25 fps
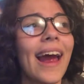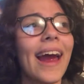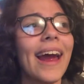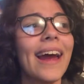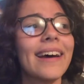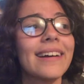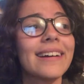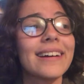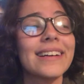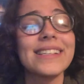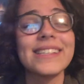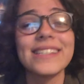
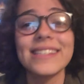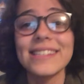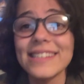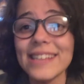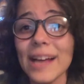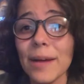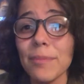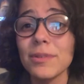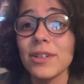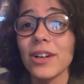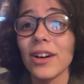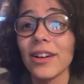and I
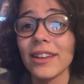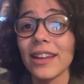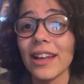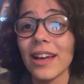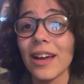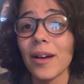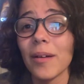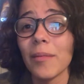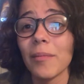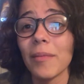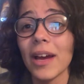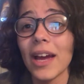stepped on
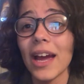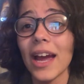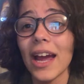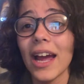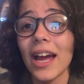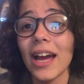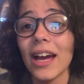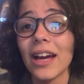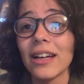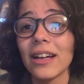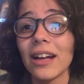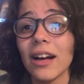them
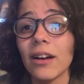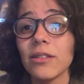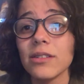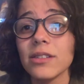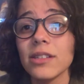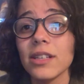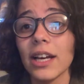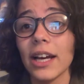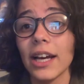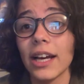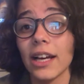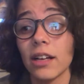and I
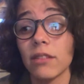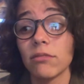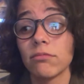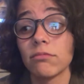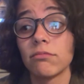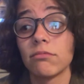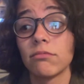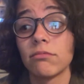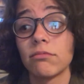was like,